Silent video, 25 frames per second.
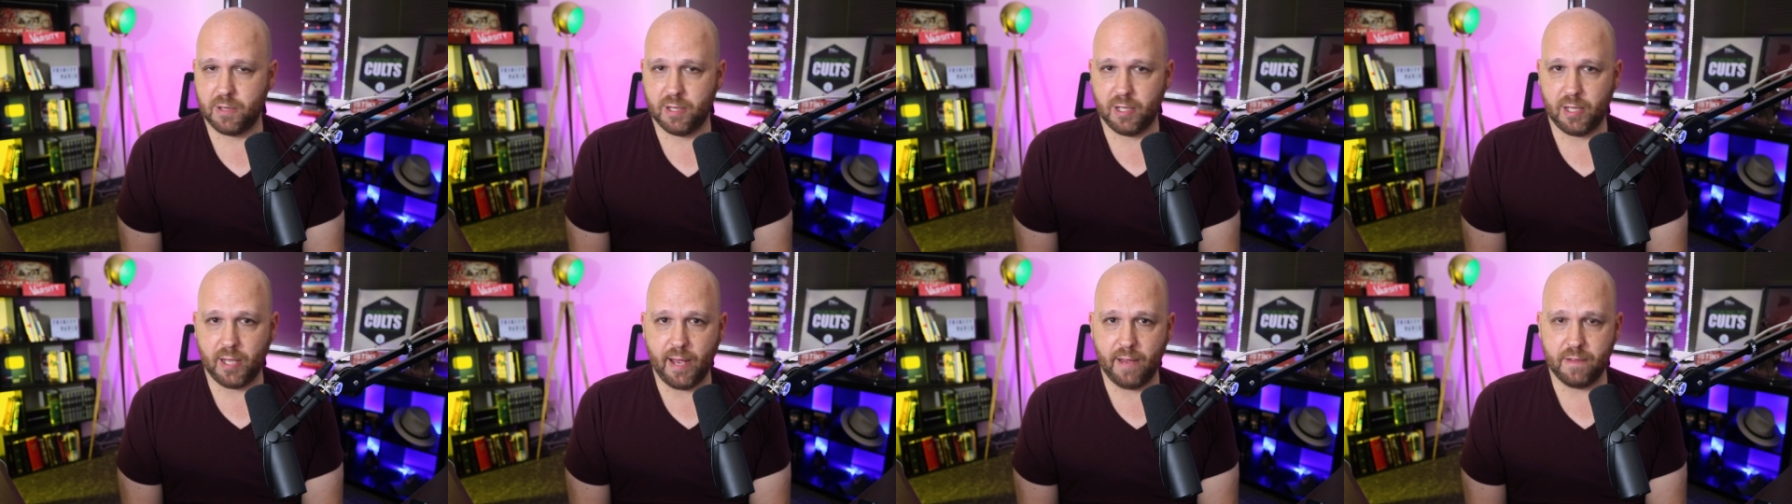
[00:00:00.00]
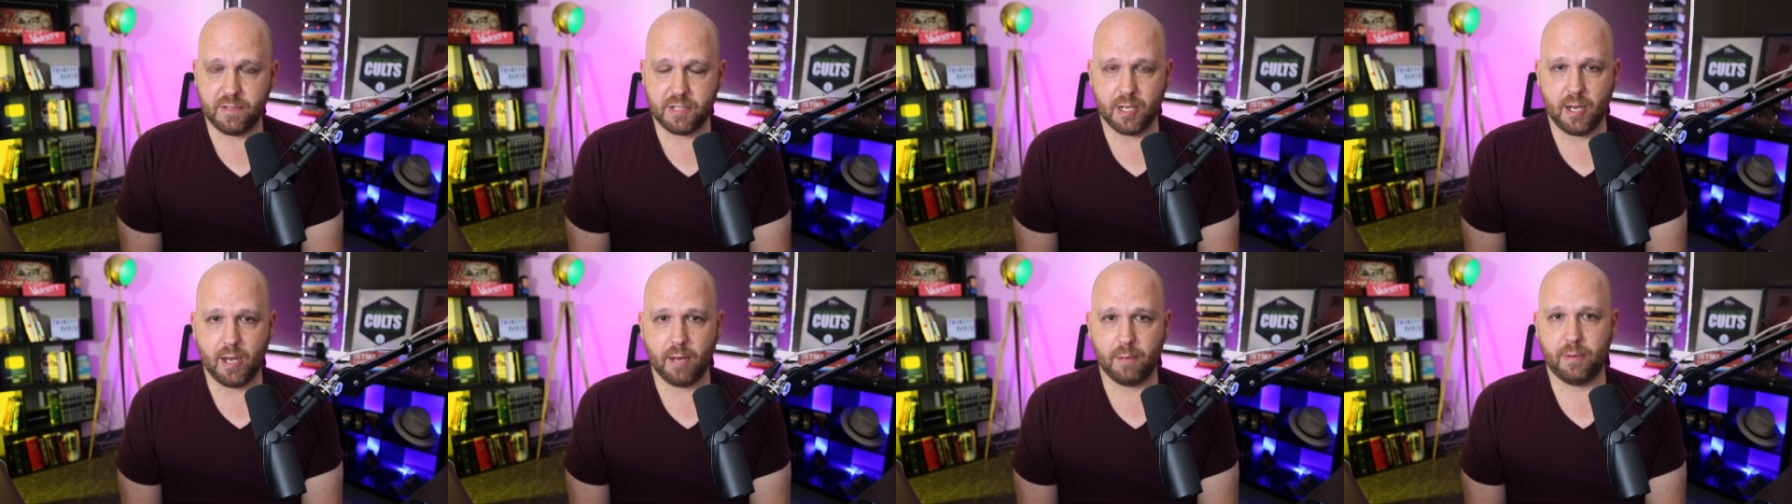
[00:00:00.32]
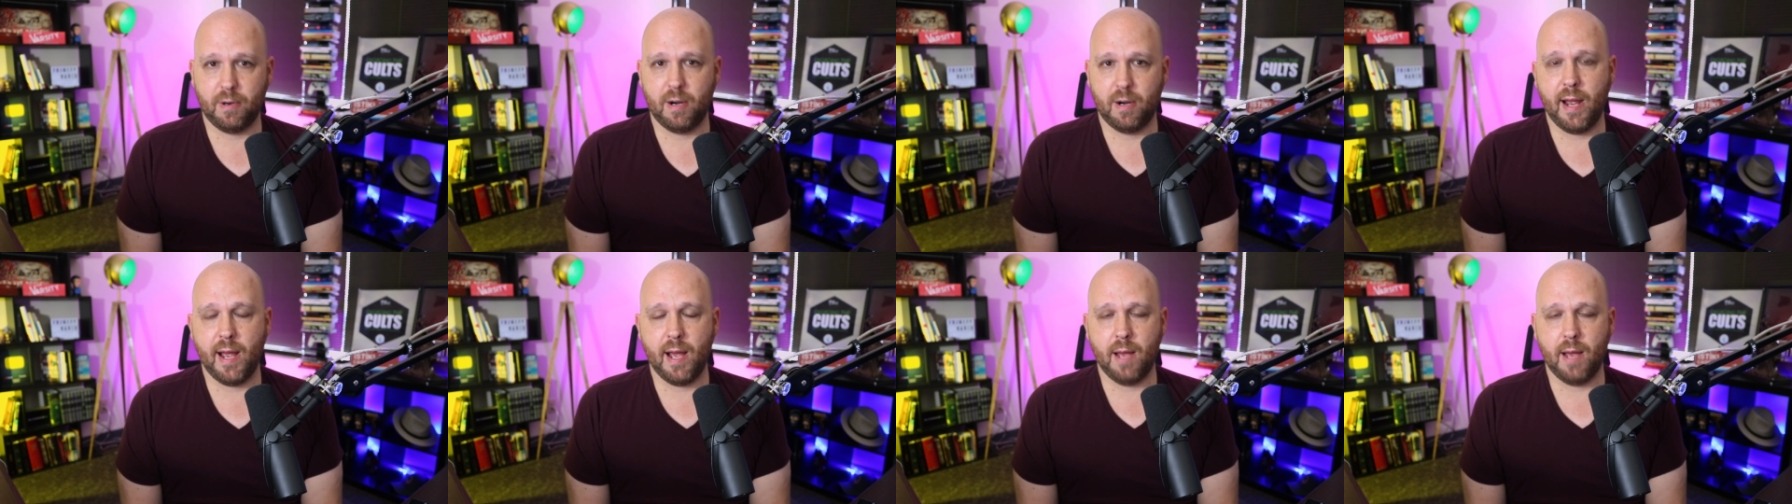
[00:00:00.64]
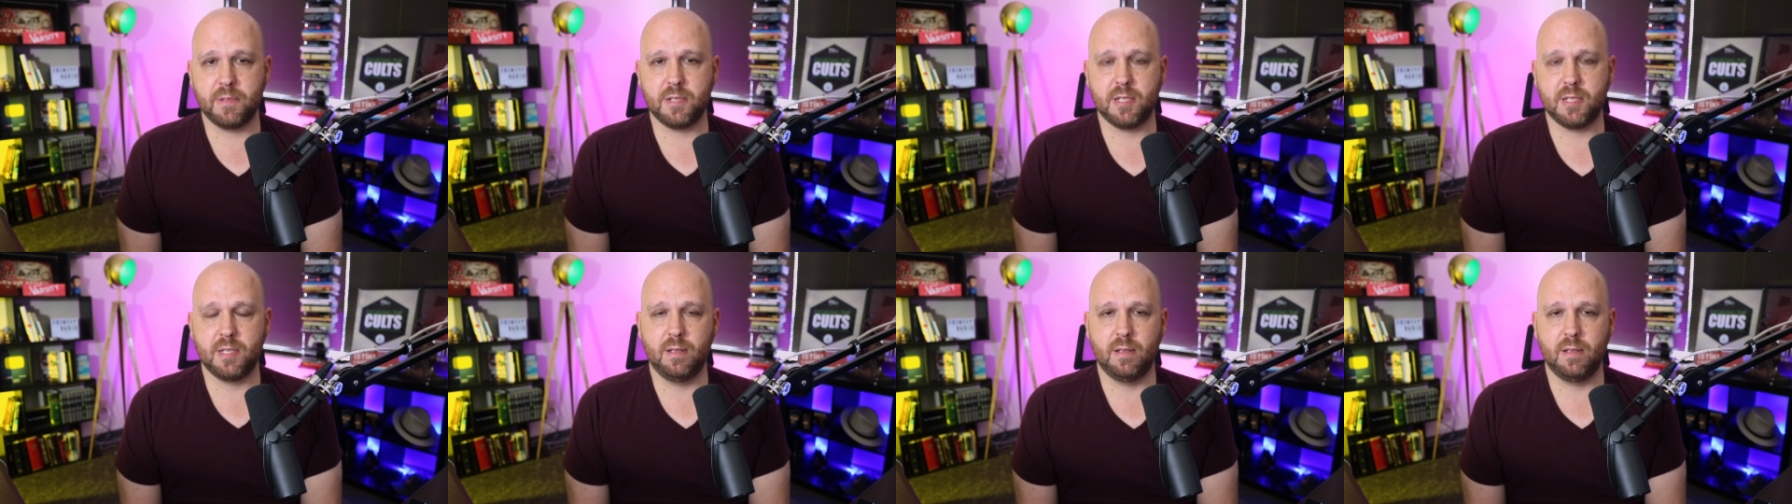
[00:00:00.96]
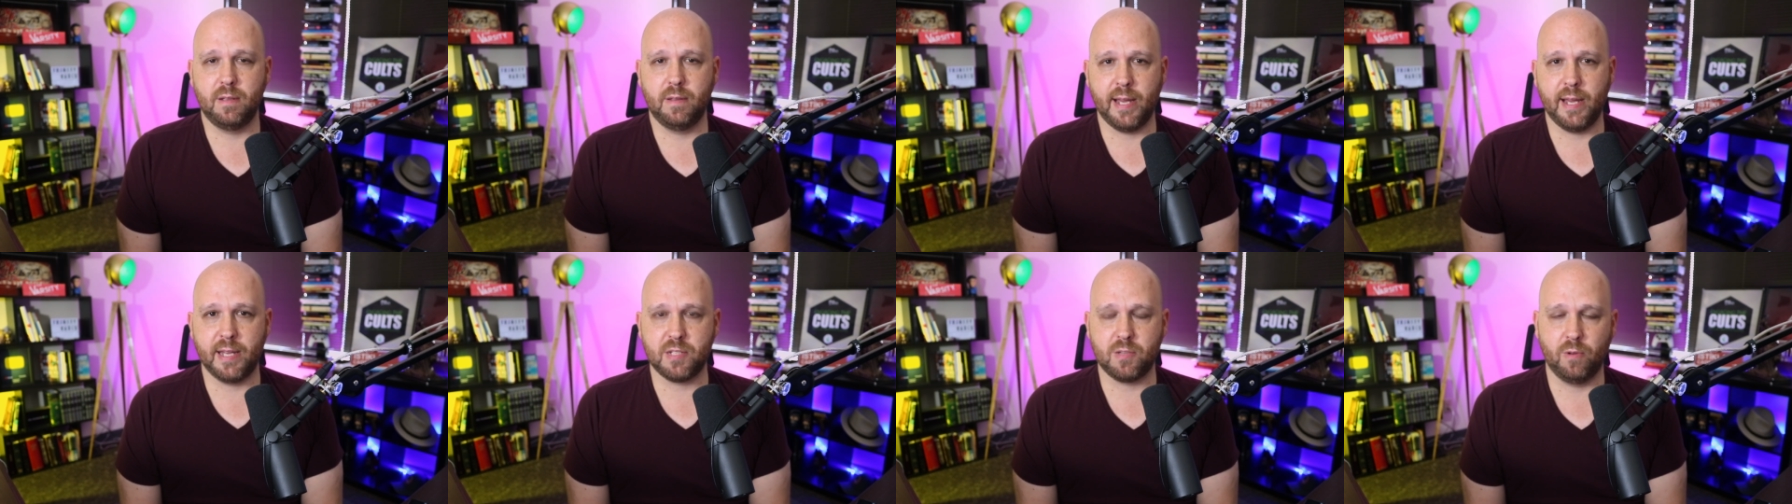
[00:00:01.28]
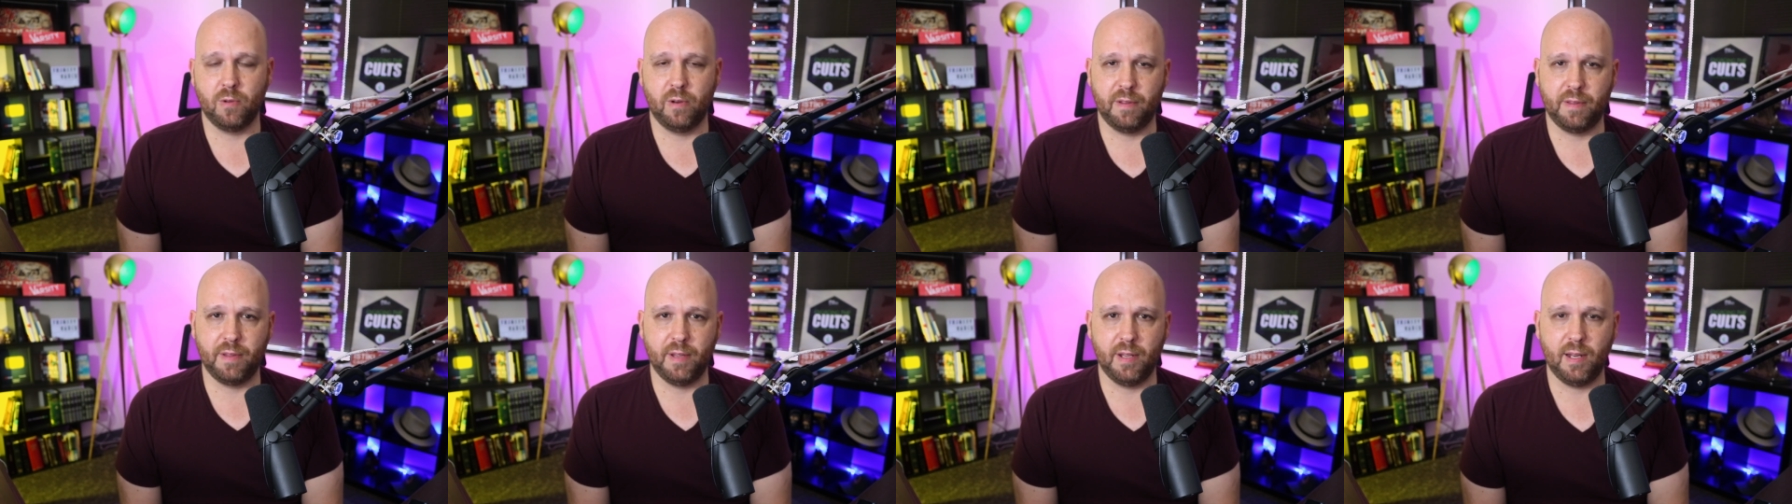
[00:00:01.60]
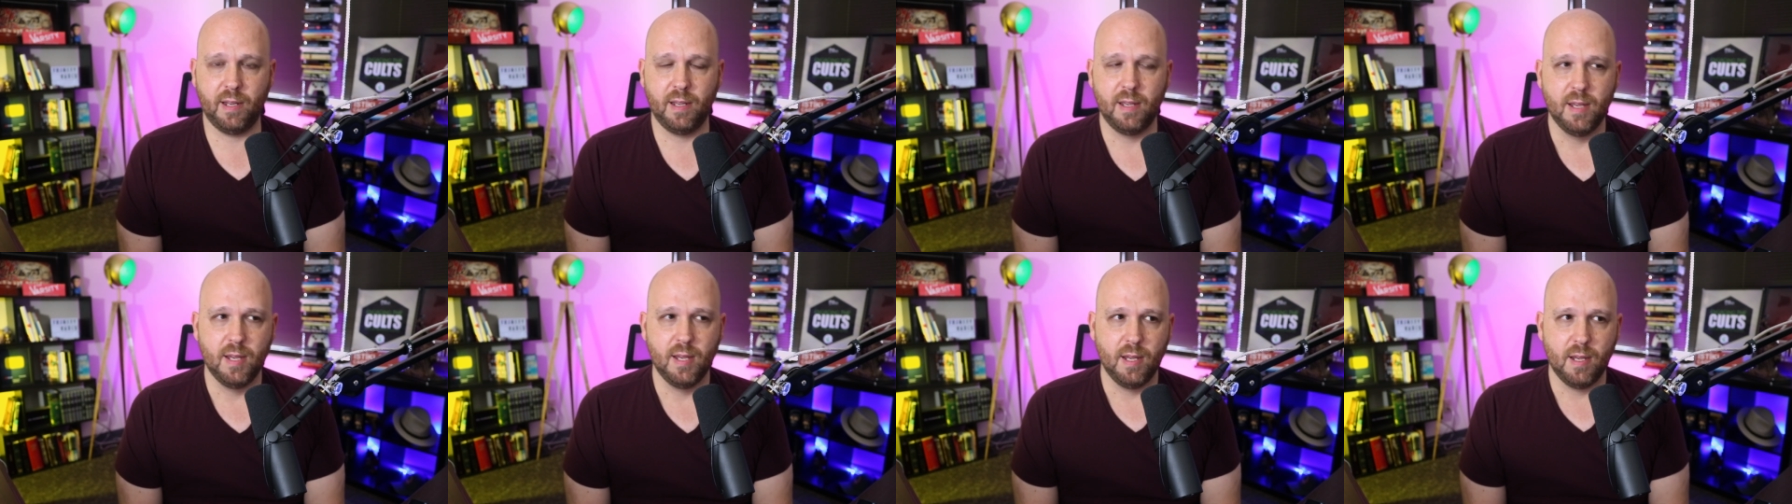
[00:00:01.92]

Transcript: with the livestock, perhaps, and that sort of thing.